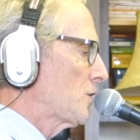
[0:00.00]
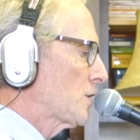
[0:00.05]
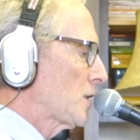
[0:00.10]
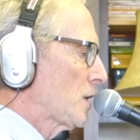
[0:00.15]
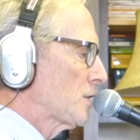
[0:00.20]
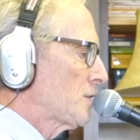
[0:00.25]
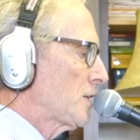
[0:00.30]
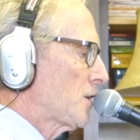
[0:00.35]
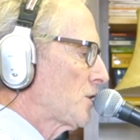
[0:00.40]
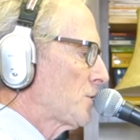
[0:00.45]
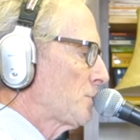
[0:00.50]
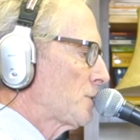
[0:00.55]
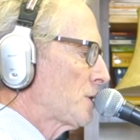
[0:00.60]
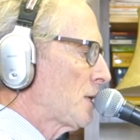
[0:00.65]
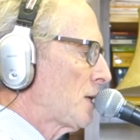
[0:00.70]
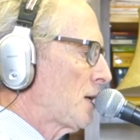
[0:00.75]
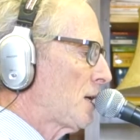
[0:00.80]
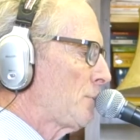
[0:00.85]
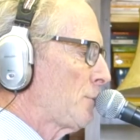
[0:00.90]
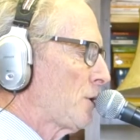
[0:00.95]
that'll take some
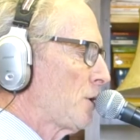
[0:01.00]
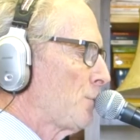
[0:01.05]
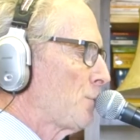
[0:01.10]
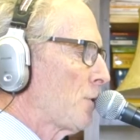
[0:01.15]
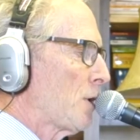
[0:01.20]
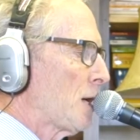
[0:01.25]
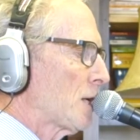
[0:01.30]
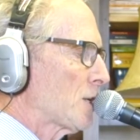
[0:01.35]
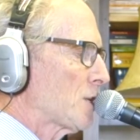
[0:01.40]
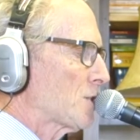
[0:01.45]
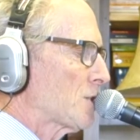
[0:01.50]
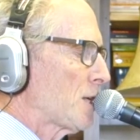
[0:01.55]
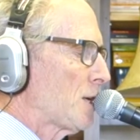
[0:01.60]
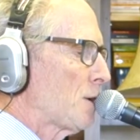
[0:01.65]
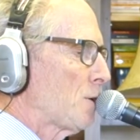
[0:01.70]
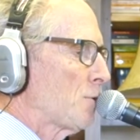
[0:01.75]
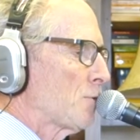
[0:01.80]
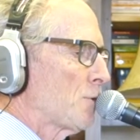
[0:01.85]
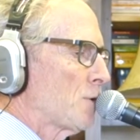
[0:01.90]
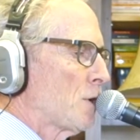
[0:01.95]
time, but you practice that
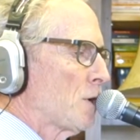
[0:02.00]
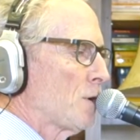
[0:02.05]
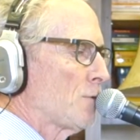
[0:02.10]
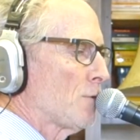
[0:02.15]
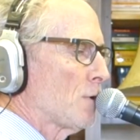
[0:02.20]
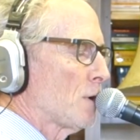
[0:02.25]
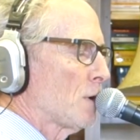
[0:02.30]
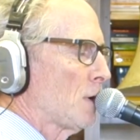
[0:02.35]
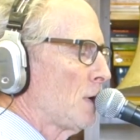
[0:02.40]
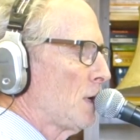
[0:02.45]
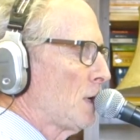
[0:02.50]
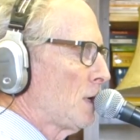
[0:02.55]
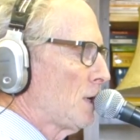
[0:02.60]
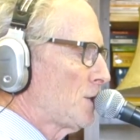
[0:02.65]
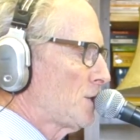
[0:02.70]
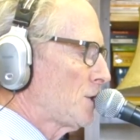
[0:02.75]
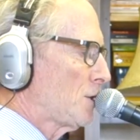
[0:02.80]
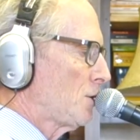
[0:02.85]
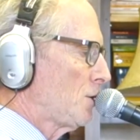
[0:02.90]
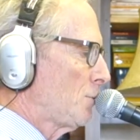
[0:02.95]
over and over
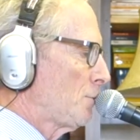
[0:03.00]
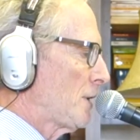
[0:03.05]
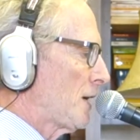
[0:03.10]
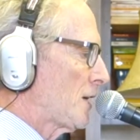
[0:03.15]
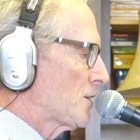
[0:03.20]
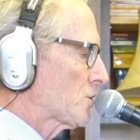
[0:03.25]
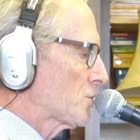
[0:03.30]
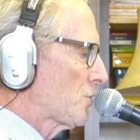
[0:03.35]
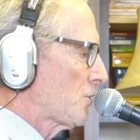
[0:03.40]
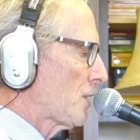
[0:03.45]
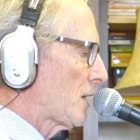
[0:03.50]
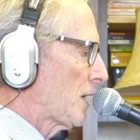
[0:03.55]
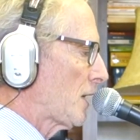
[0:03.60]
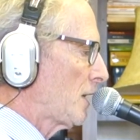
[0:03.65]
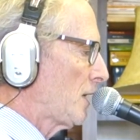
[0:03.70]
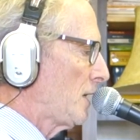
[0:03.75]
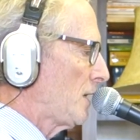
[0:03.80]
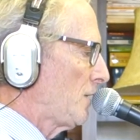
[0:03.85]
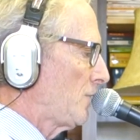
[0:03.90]
until you master that. E